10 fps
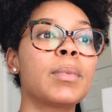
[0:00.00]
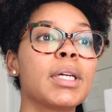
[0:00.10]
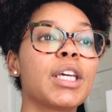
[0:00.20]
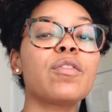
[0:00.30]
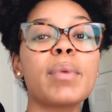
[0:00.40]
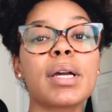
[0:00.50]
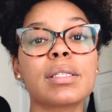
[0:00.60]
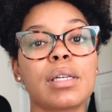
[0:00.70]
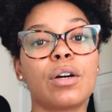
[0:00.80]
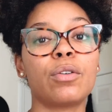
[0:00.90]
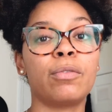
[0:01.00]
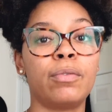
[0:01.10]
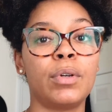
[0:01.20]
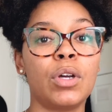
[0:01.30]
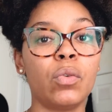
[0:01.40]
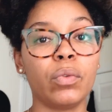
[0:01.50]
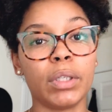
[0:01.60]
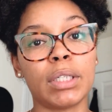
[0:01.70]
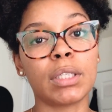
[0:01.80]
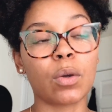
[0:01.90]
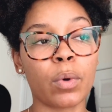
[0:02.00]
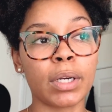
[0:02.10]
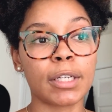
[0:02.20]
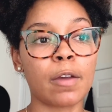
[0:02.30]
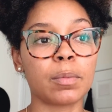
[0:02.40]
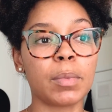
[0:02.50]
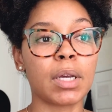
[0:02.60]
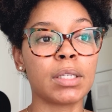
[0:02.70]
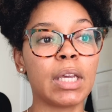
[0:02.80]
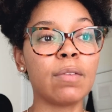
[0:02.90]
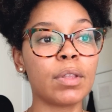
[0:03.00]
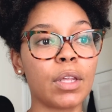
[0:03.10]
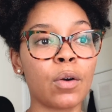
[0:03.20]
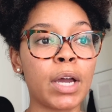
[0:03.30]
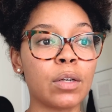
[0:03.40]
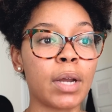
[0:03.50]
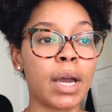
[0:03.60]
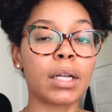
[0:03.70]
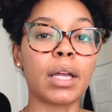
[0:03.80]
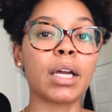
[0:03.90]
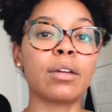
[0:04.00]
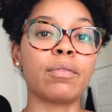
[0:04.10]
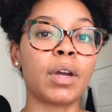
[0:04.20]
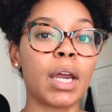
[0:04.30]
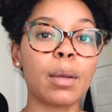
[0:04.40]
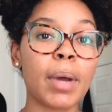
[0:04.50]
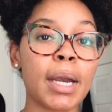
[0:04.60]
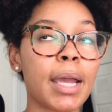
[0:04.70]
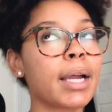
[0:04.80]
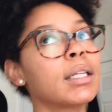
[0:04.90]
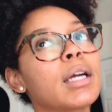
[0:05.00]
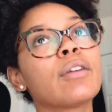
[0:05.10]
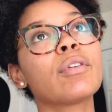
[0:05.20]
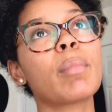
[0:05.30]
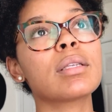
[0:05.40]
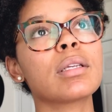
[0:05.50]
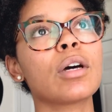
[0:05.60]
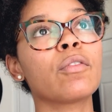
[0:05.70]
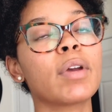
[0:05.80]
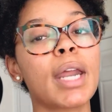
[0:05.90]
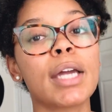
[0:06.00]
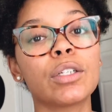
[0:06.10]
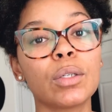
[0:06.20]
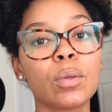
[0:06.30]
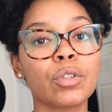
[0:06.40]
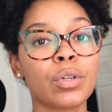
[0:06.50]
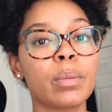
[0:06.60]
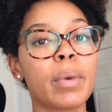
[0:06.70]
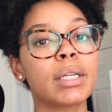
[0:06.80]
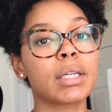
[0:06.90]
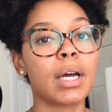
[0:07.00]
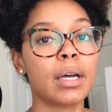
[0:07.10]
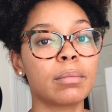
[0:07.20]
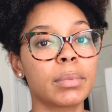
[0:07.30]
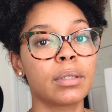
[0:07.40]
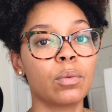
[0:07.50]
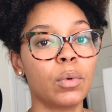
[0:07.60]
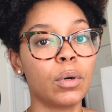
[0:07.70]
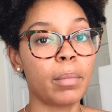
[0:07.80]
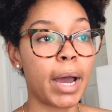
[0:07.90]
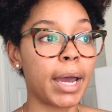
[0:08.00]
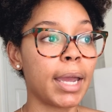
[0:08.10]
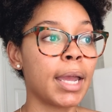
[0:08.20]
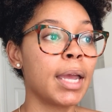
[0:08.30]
give myself realistic work times, because even though I do not clock in for anybody, I clock in for myself, and I do treat my job, my